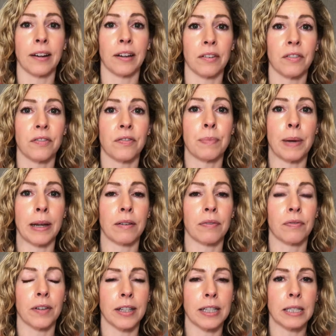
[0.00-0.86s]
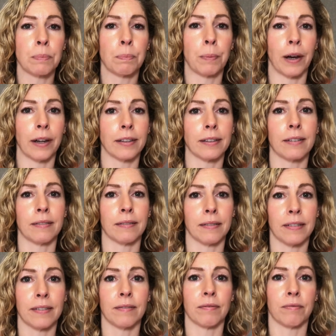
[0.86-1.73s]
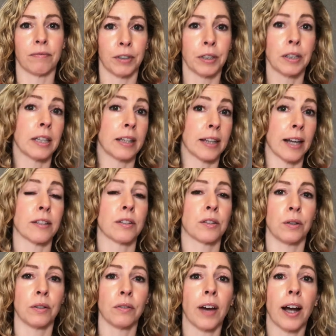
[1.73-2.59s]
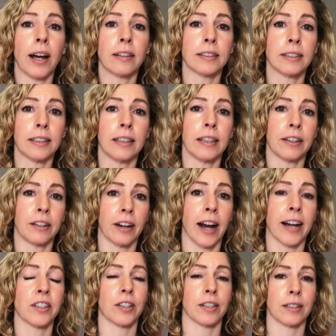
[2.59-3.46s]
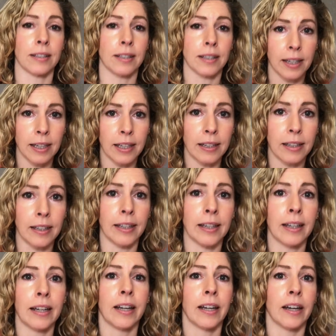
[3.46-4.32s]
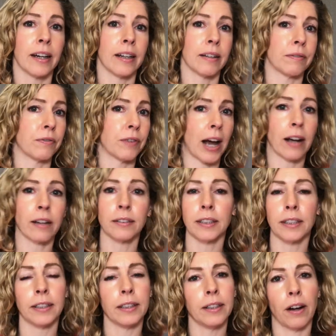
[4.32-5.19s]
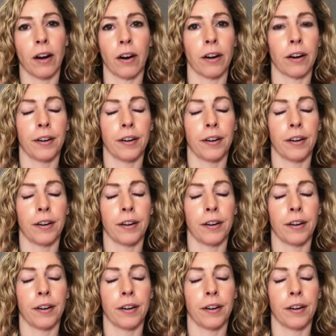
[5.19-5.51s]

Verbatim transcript: of benefits, but really that student faculty interaction is key faculty are